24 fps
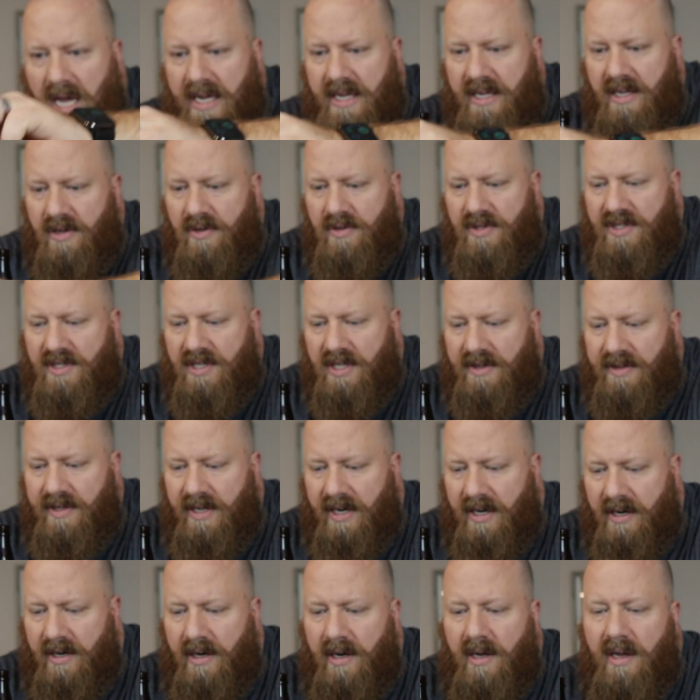I used in
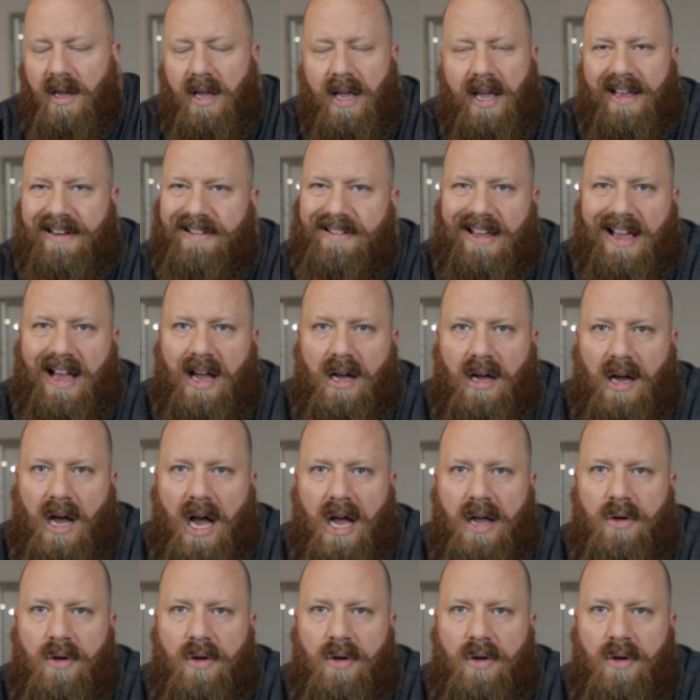there, and yeah,